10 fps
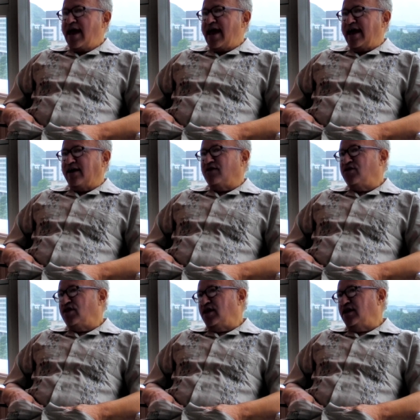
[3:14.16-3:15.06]
and
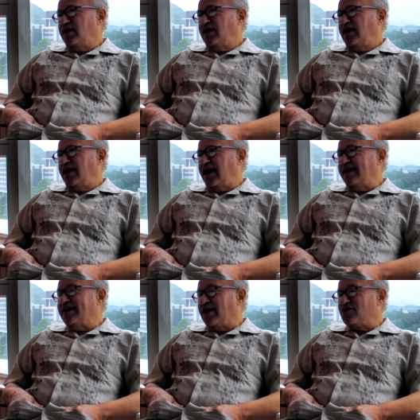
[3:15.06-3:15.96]
the
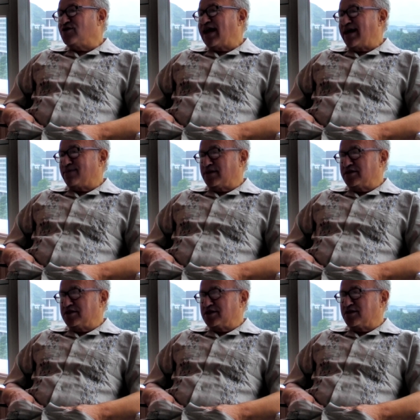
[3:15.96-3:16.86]

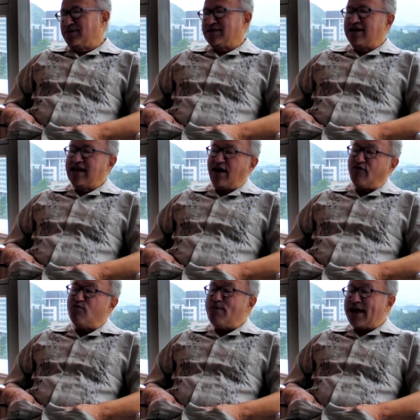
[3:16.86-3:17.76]
anarcho-capitalist system is
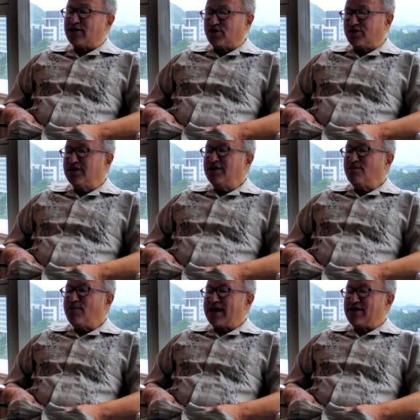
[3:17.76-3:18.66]
enough better
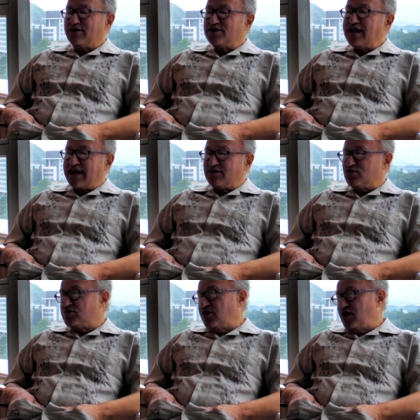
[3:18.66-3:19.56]
by their
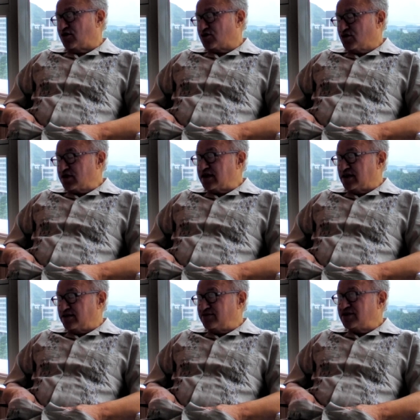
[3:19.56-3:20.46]
standards than the
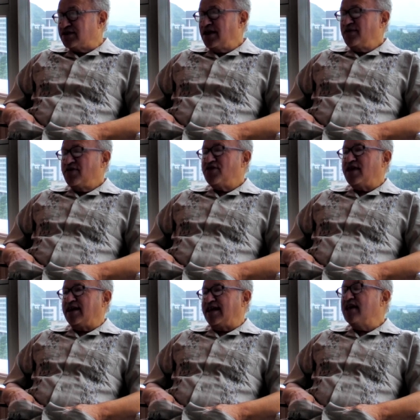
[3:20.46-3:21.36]
alternatives,
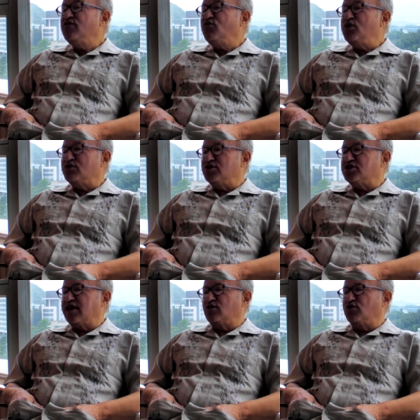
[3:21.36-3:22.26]
that if we could
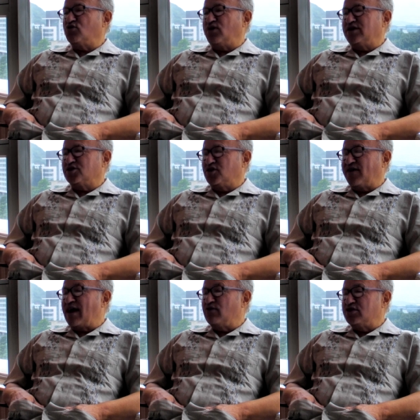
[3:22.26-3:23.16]
settle the question of
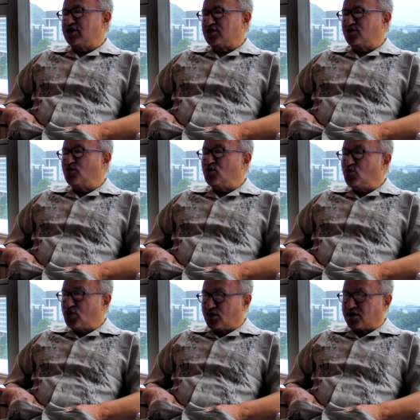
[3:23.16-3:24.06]
how the system would
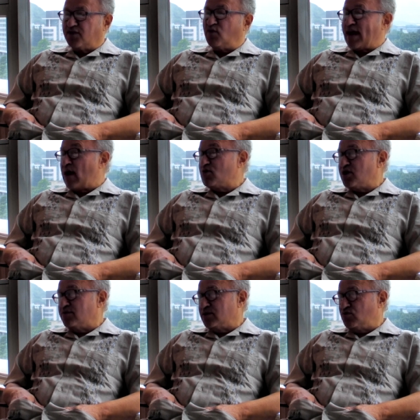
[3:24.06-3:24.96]
work, of what
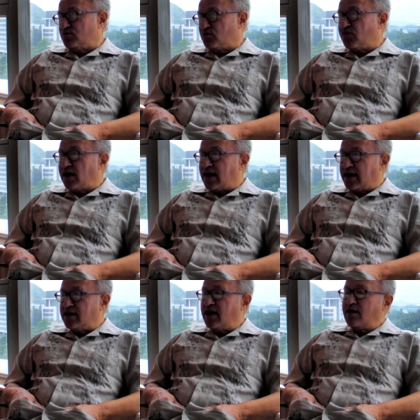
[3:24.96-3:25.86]
outcomes it would
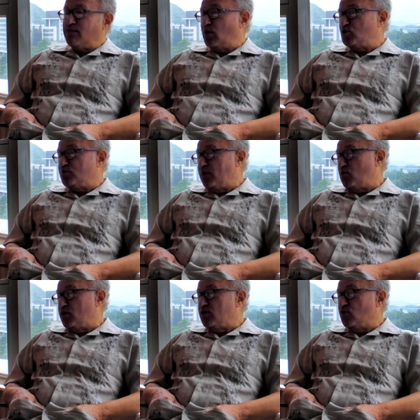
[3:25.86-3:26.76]
provide, most people
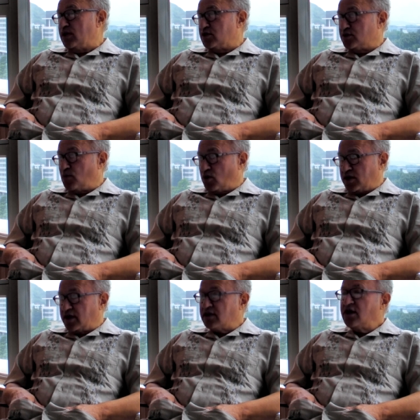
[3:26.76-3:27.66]
would agree in
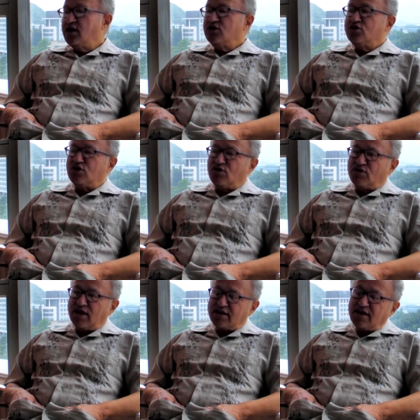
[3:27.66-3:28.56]
supporting it so
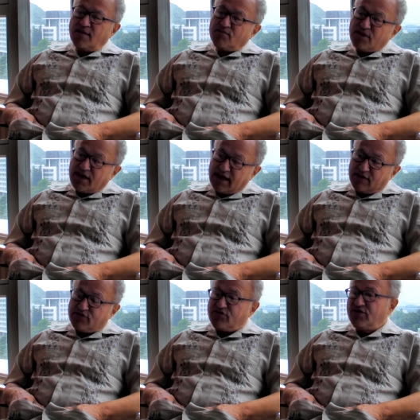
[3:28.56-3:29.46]
that
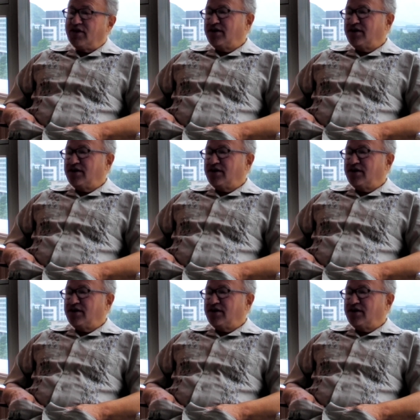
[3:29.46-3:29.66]
if